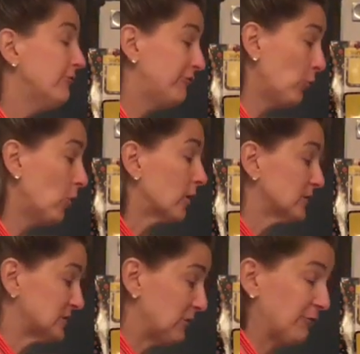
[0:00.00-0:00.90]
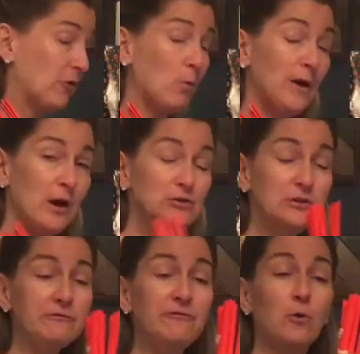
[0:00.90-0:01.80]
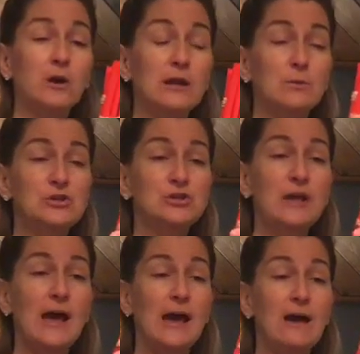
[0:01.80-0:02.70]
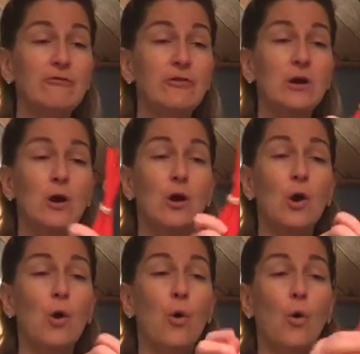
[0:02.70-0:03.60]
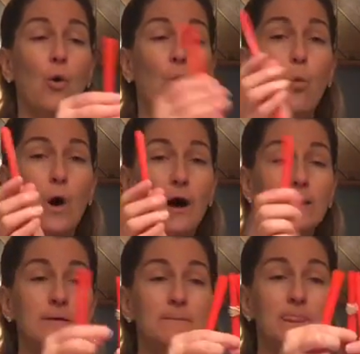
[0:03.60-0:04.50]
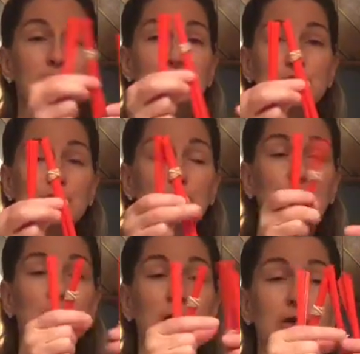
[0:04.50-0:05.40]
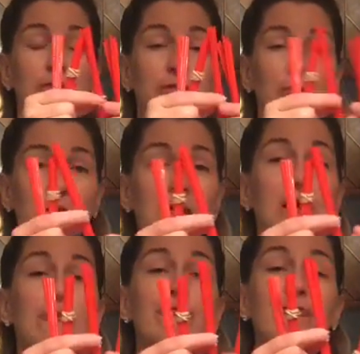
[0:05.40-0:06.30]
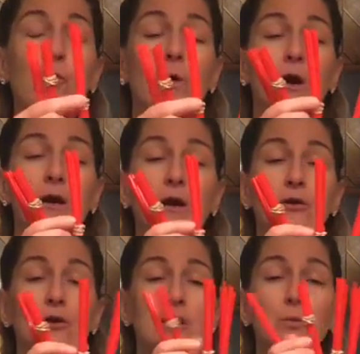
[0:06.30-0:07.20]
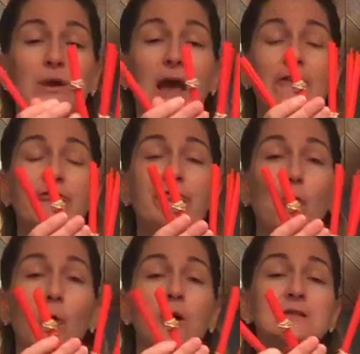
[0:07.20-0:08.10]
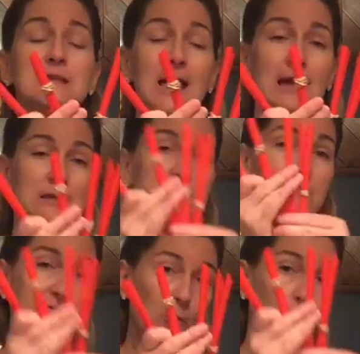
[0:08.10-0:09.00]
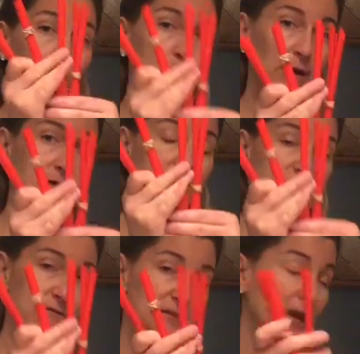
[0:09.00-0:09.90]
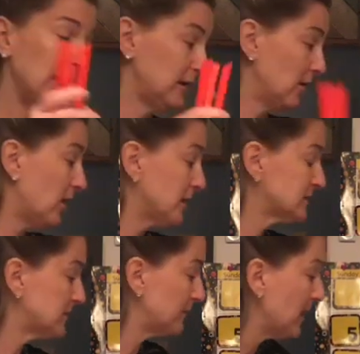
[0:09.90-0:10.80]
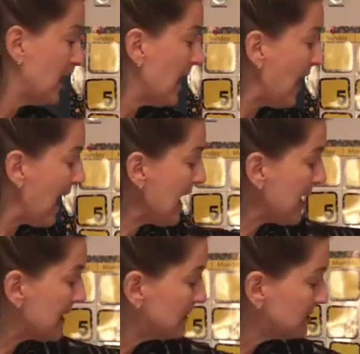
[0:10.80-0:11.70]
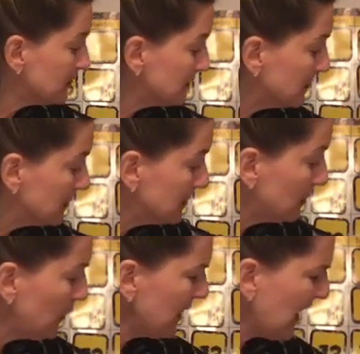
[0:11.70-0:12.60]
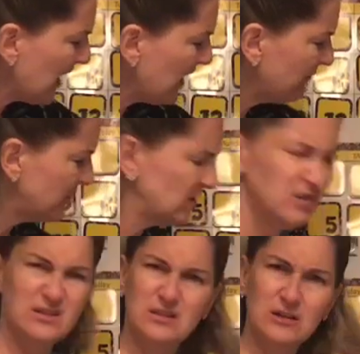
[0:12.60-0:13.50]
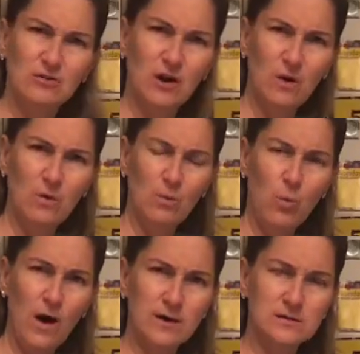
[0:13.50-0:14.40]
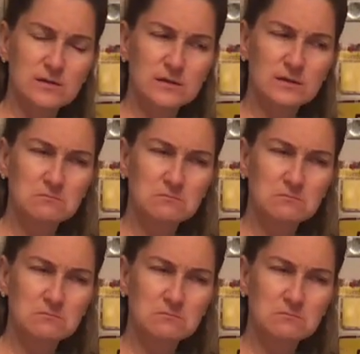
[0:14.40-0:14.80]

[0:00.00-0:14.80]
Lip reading: 4. So for 140, we should have 1, 2, 3, 4. Good, we have 4 10s, 4 bundles of 10. Awesome. And we have 0 1s.